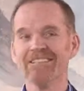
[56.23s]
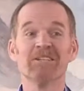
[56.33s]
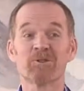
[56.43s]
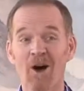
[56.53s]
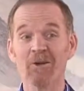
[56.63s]

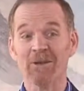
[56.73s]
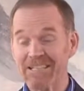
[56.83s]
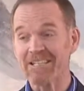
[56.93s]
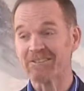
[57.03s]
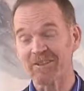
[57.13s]
in Toronto at
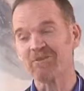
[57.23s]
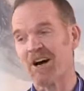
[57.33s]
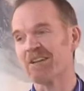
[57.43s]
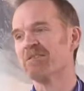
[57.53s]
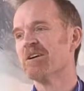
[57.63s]
least, if
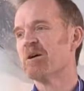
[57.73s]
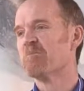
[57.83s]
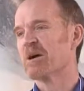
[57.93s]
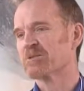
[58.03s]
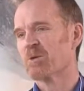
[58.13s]
not
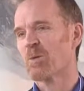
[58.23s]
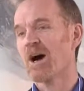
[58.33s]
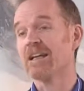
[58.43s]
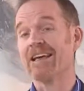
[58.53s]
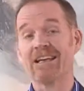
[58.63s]
much more
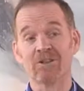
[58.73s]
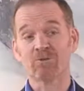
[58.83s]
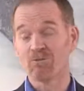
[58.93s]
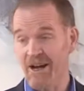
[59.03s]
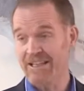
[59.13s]
widely, and it's
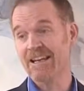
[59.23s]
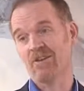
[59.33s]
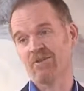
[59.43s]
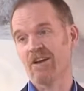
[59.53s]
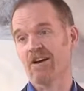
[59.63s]
right
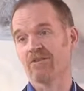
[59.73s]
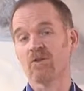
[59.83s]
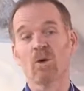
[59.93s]
downstairs.